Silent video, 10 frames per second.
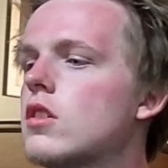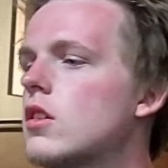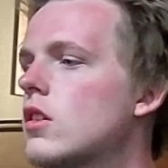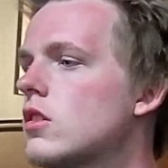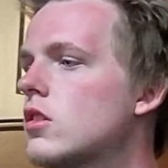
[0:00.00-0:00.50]

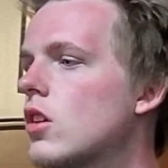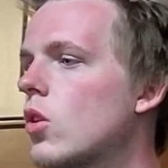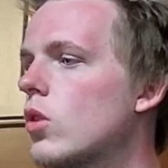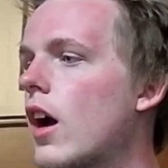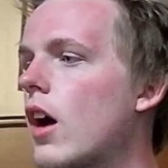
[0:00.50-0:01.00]
So
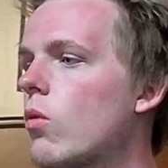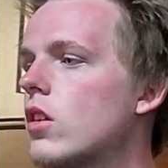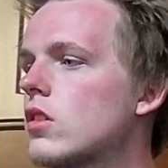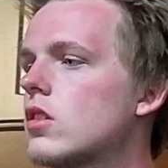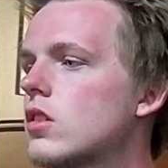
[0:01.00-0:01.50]
yeah,
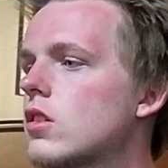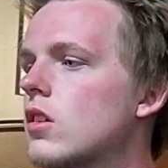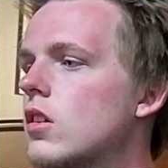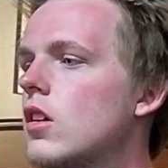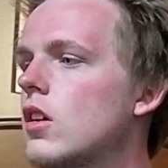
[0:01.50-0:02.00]

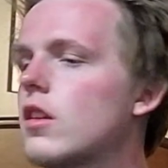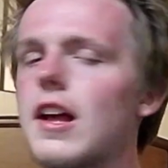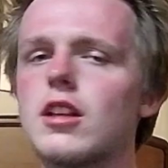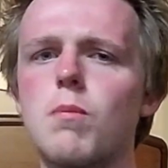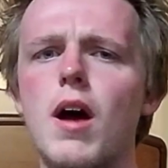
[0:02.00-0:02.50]

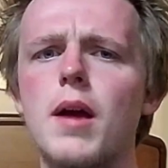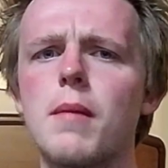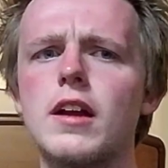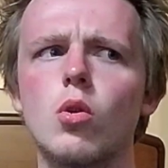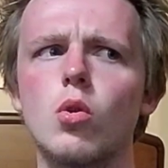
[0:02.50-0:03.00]
that's my
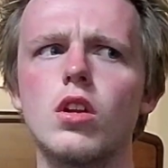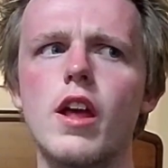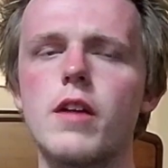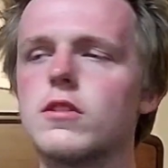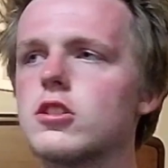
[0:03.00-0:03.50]
main goal in
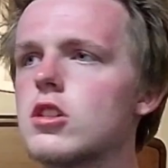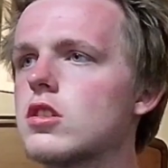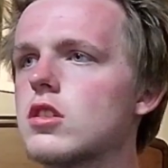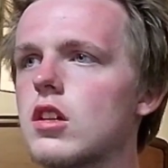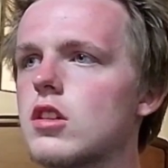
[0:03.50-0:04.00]
life, is just
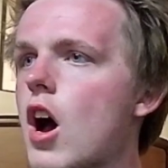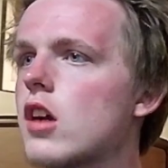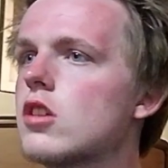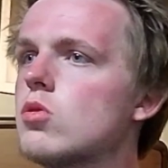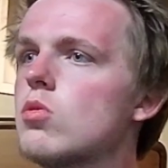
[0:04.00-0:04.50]
to talk
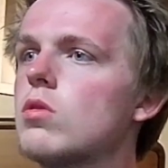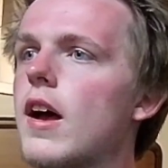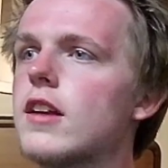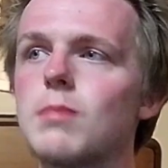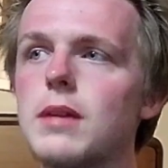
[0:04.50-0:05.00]
to
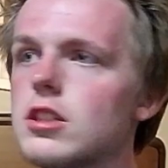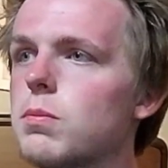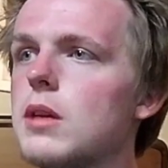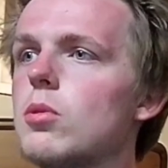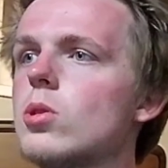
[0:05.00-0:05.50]
as many
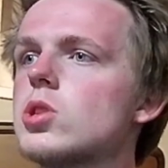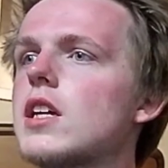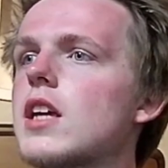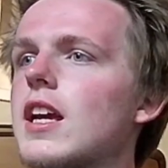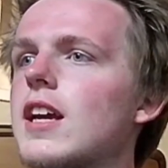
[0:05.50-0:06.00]
people as I can.